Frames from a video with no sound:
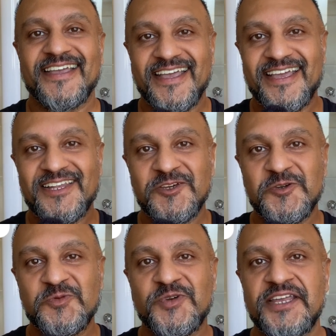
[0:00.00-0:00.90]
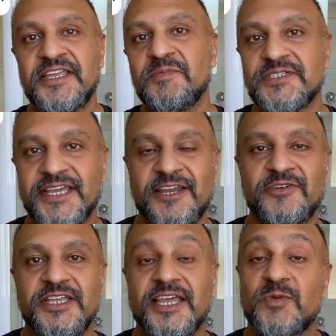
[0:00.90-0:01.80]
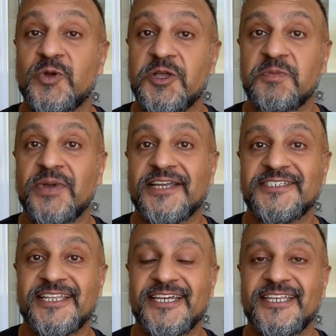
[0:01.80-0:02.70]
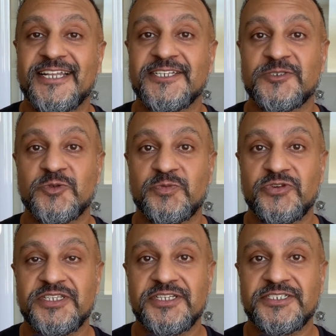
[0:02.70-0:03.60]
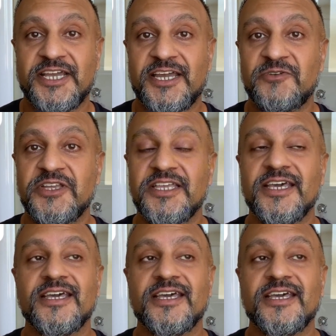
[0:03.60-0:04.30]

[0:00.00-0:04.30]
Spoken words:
Hello, my name is Harry and welcome back to Learn English with British Harry.